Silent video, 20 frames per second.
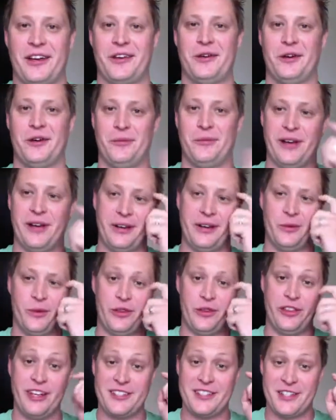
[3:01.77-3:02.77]
cool, man.
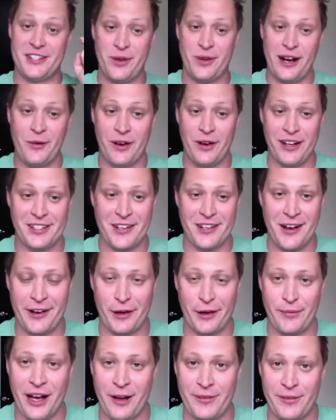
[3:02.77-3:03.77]
Well, this is what I want to talk
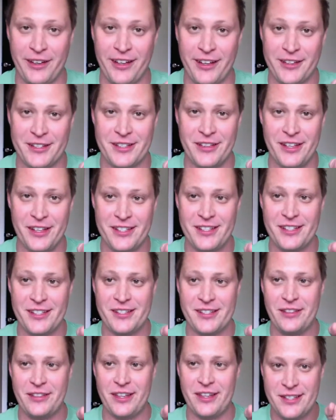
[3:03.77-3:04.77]
about because this
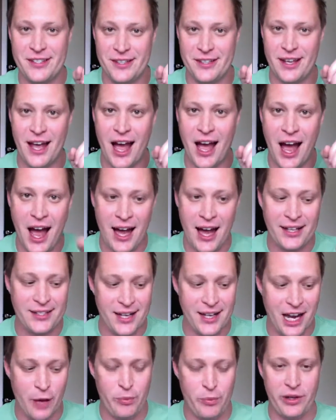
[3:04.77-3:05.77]
is a hot
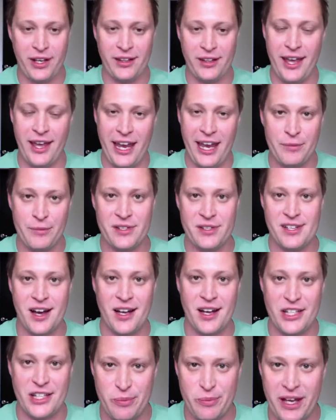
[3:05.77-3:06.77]
topic in the
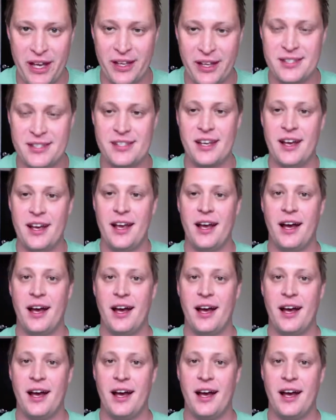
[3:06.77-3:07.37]
Amazon space.